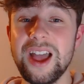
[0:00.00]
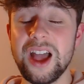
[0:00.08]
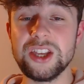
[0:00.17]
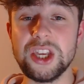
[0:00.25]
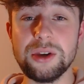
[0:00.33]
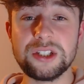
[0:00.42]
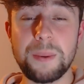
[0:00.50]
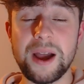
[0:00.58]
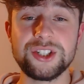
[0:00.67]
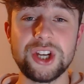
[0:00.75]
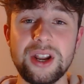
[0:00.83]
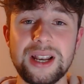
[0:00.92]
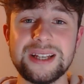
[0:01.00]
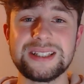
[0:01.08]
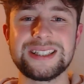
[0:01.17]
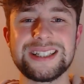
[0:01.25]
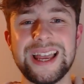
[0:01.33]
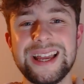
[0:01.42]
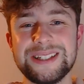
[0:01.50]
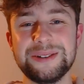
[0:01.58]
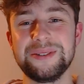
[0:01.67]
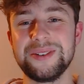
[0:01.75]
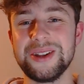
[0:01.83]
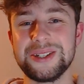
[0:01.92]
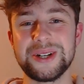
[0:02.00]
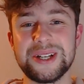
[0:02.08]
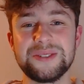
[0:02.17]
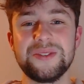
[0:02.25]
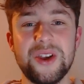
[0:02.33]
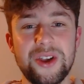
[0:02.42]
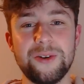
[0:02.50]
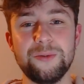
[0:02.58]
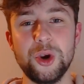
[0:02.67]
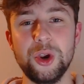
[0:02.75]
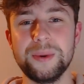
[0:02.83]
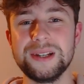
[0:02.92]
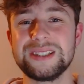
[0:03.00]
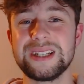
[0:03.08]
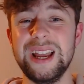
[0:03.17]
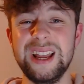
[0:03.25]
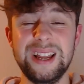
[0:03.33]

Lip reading: are used by journalists to refer to transfer rumours.